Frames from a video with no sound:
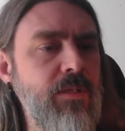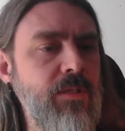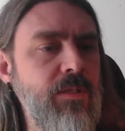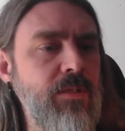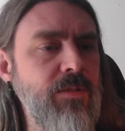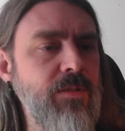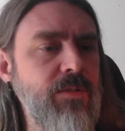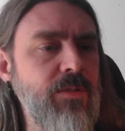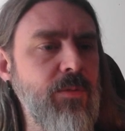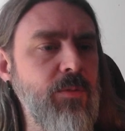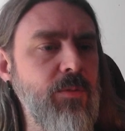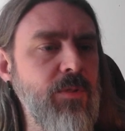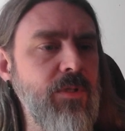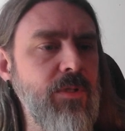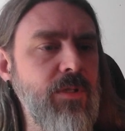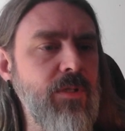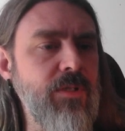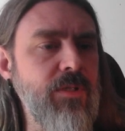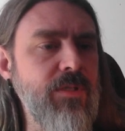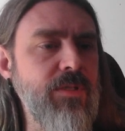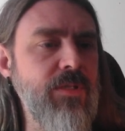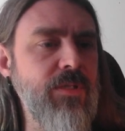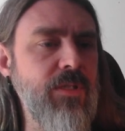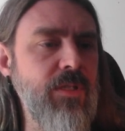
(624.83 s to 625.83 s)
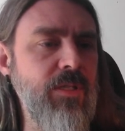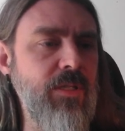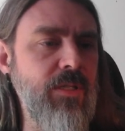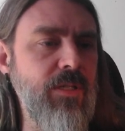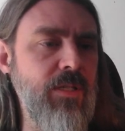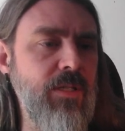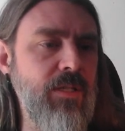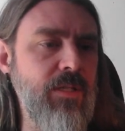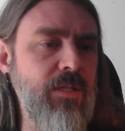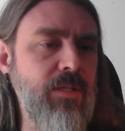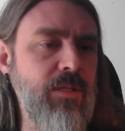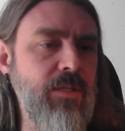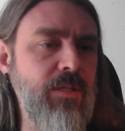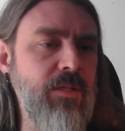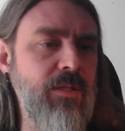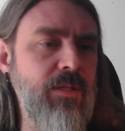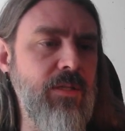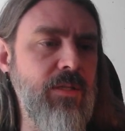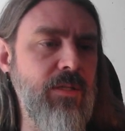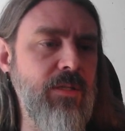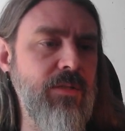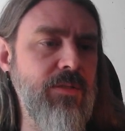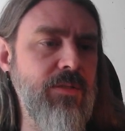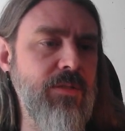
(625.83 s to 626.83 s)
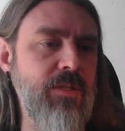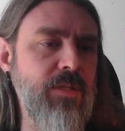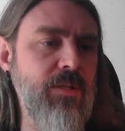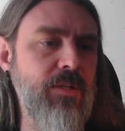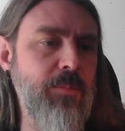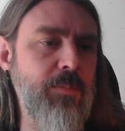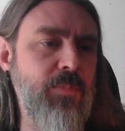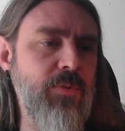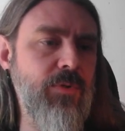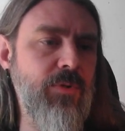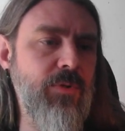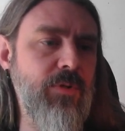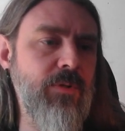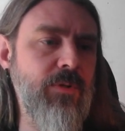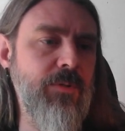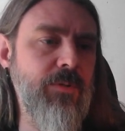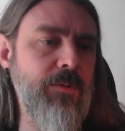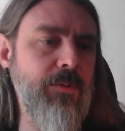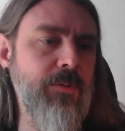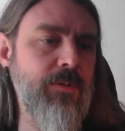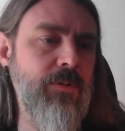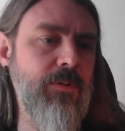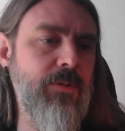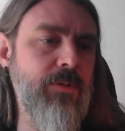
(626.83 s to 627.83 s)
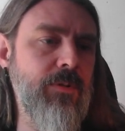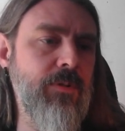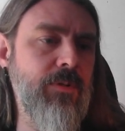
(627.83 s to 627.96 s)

so because the example